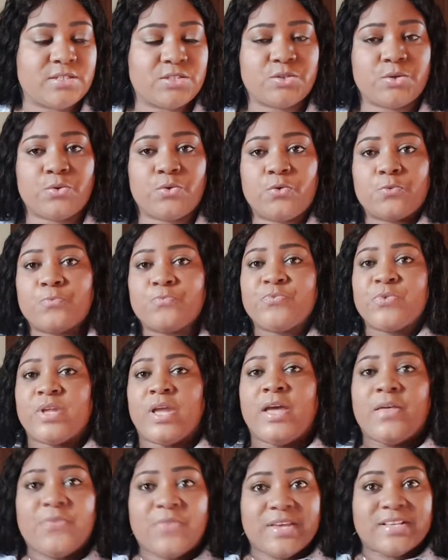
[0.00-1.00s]
So
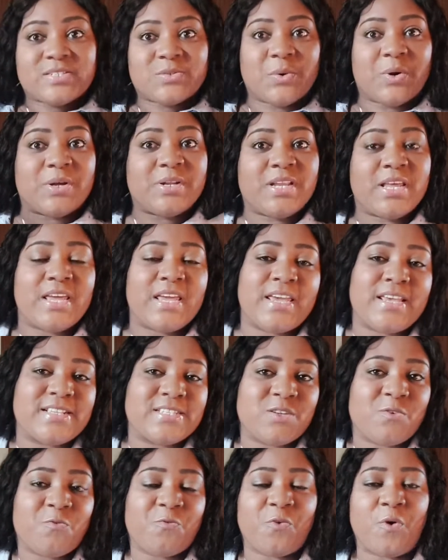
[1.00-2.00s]
this one
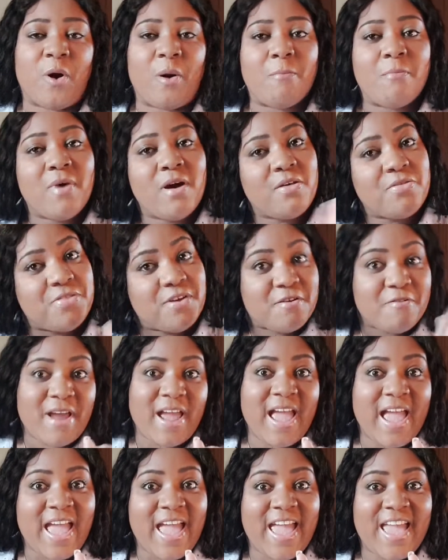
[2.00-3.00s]
is from the
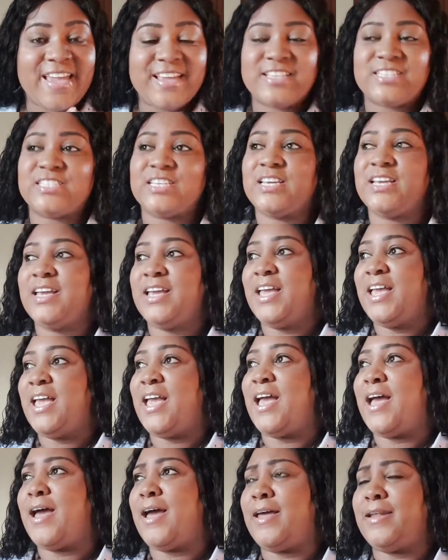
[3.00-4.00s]
Range,
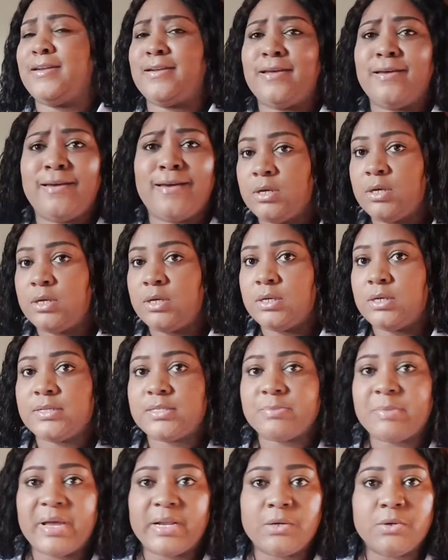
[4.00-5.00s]
and
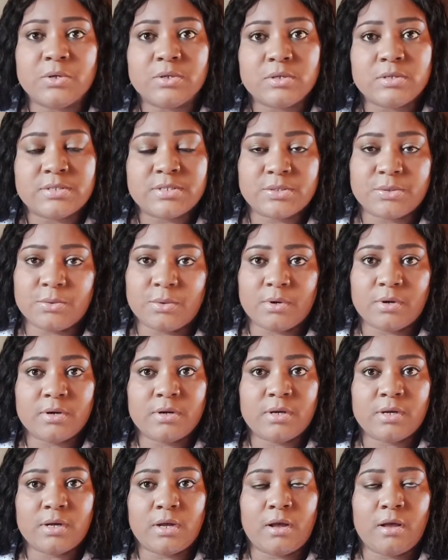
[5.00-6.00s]
it's my local
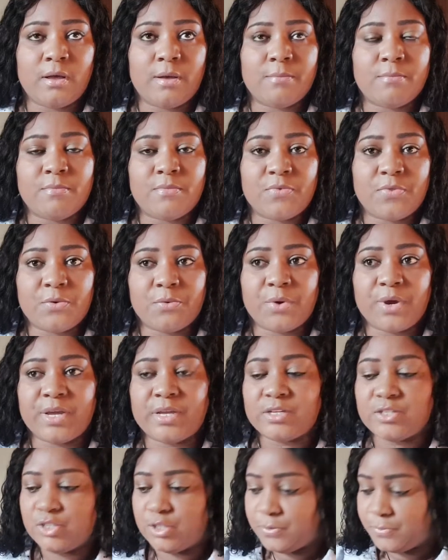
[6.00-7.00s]
store, the
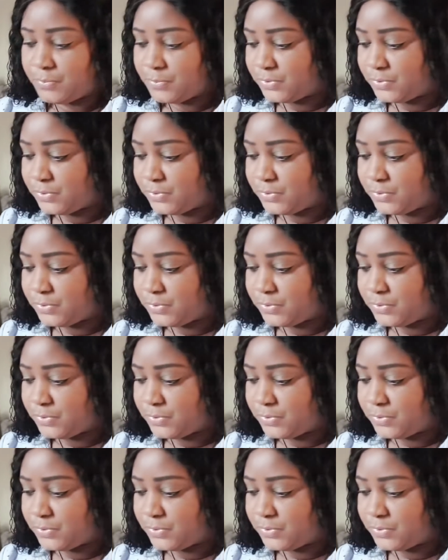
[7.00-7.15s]
Range.